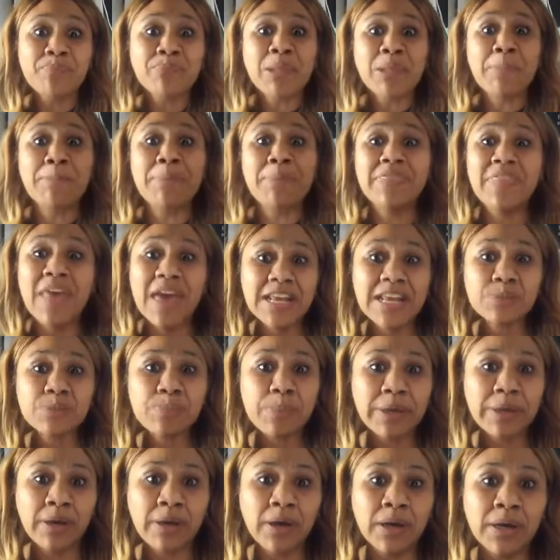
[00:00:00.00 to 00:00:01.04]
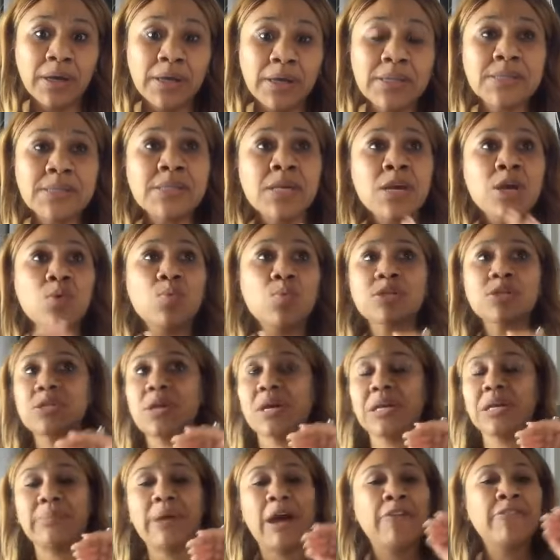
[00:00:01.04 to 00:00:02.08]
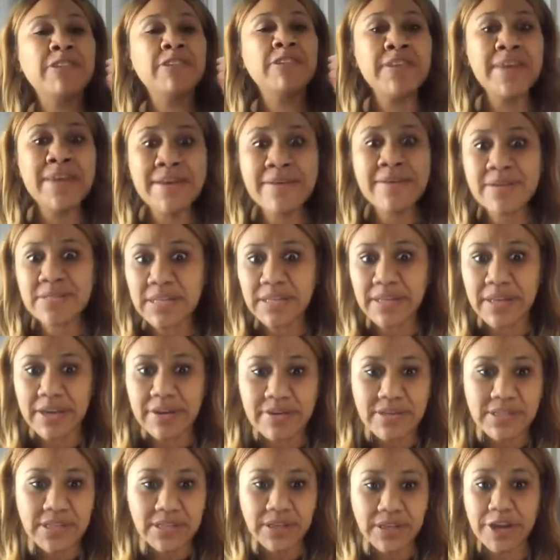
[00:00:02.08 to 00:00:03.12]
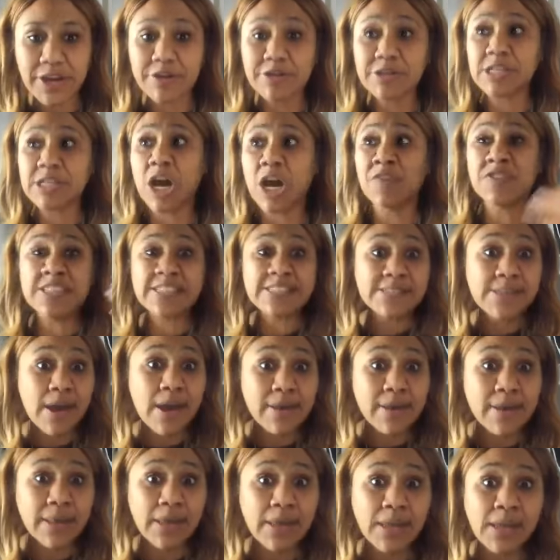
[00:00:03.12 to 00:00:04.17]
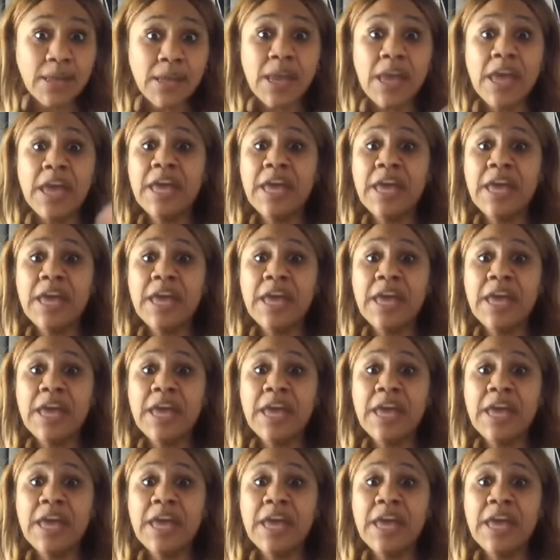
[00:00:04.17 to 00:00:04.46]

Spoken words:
But that is because we're talking about years and years and years of study,